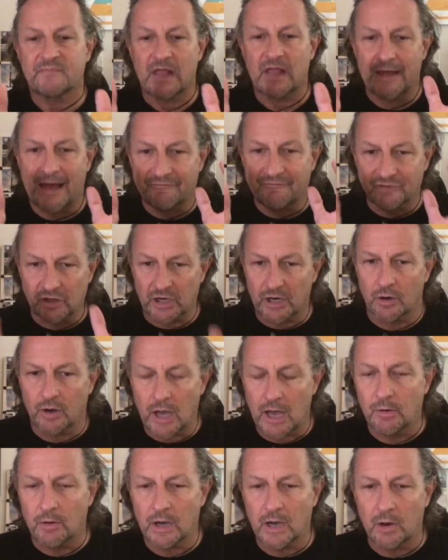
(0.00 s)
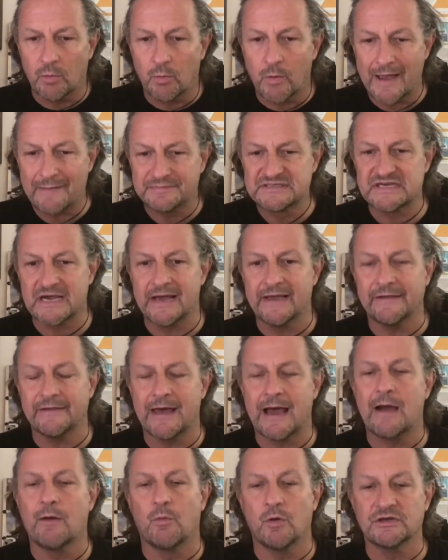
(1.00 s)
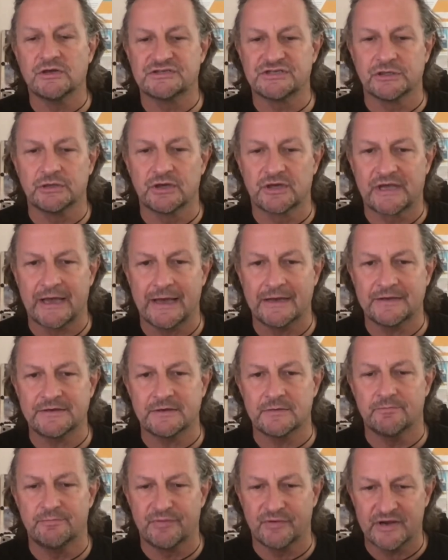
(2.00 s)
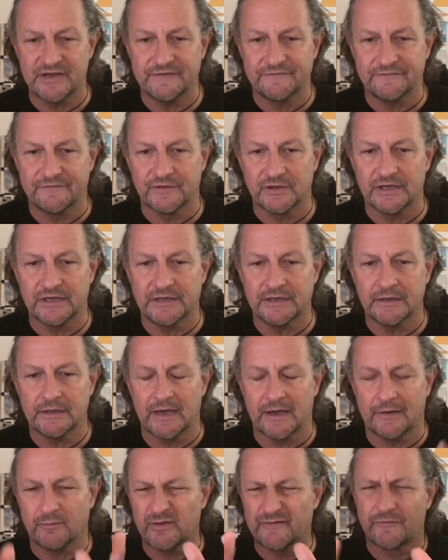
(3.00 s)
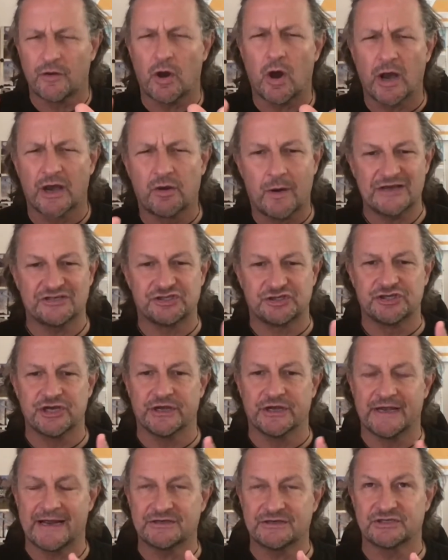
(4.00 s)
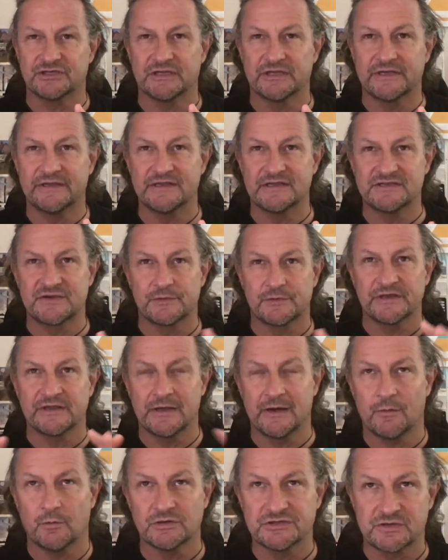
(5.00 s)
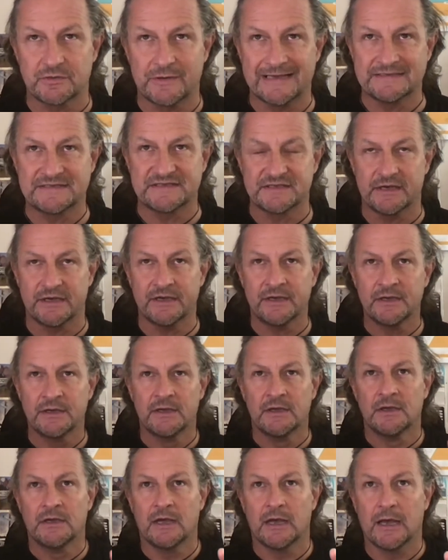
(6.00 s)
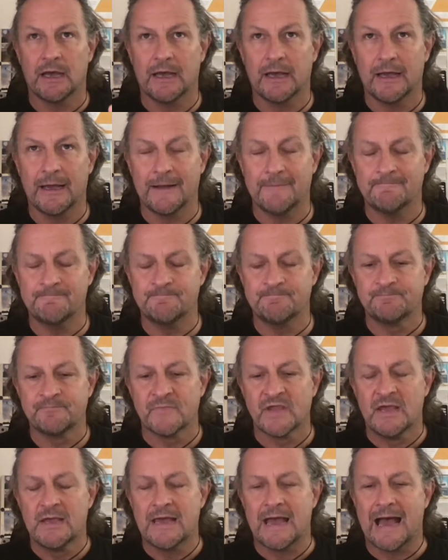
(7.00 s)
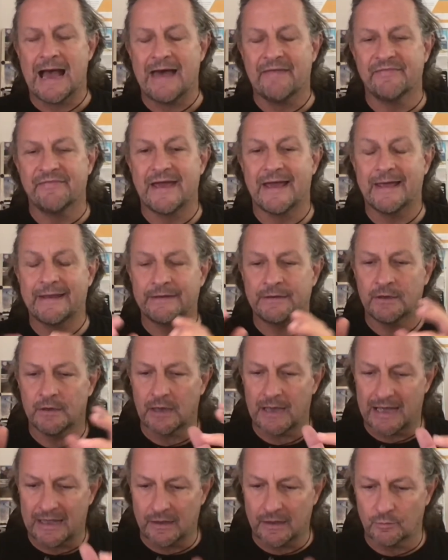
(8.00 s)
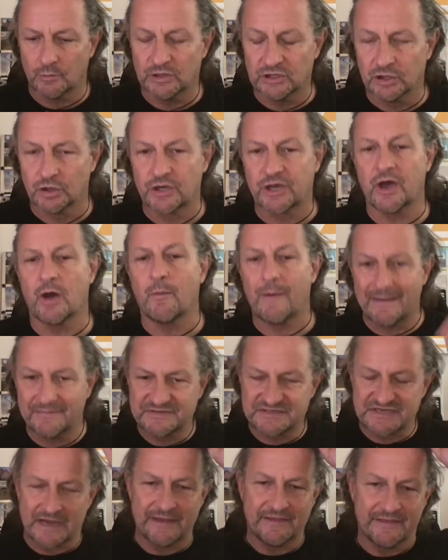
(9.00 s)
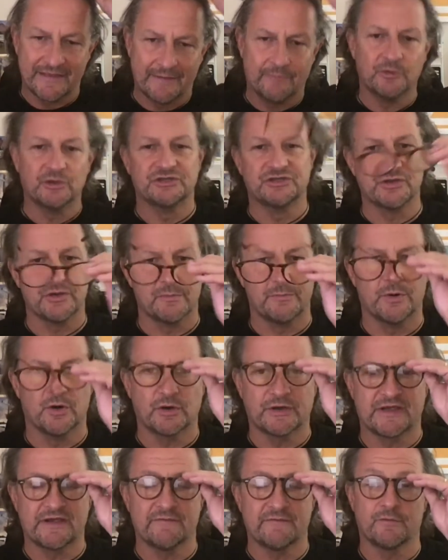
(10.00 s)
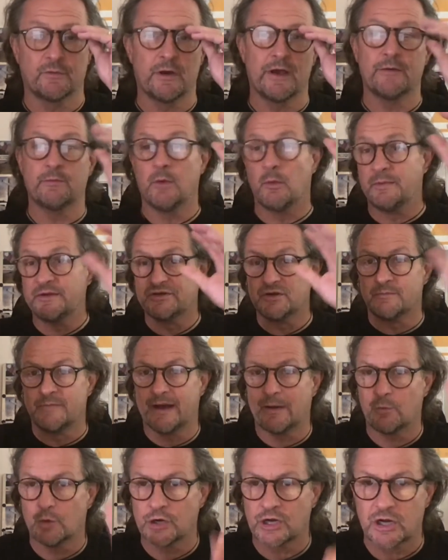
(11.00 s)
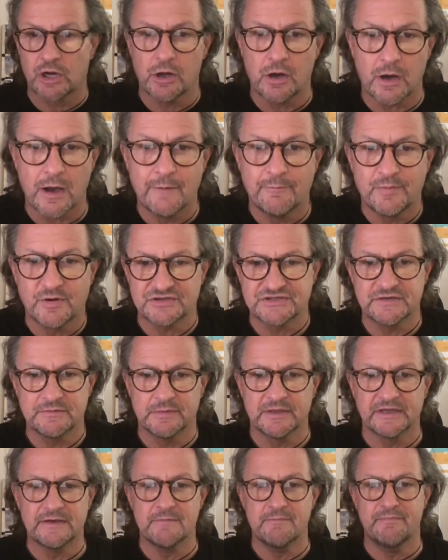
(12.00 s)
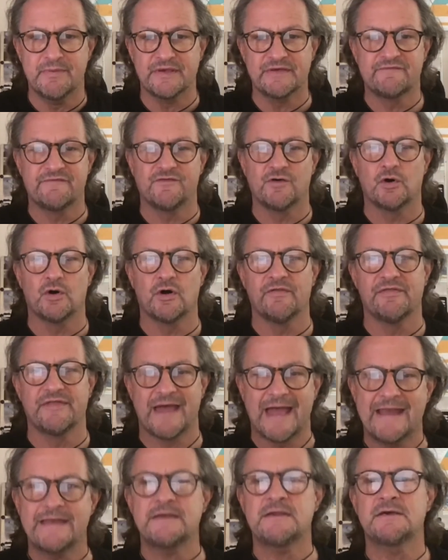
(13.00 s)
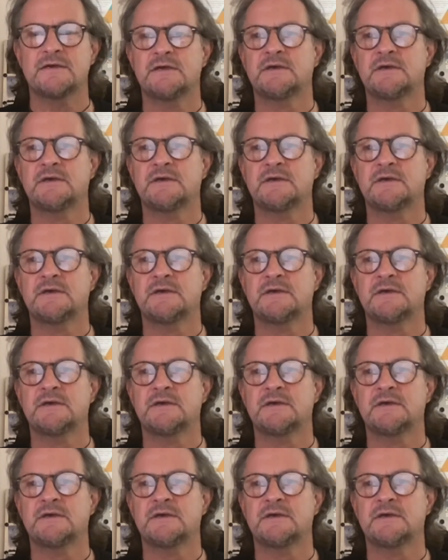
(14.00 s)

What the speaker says: I've got a website that I want to look at briefly. We've got a question, actually, this week that I want to answer. And then we'll look at a website. Then we'll do the book giveaway. We'll be done by 1 o'clock and possibly before then.